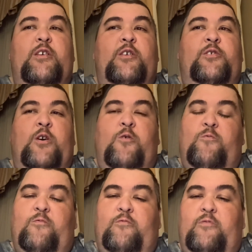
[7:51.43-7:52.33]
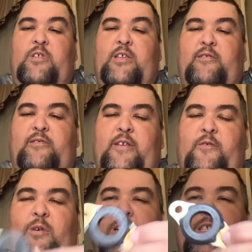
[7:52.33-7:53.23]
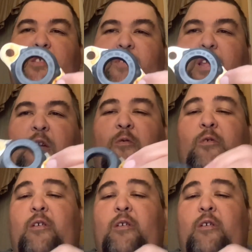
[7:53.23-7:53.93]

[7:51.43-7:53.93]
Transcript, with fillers: So if you're watching this video,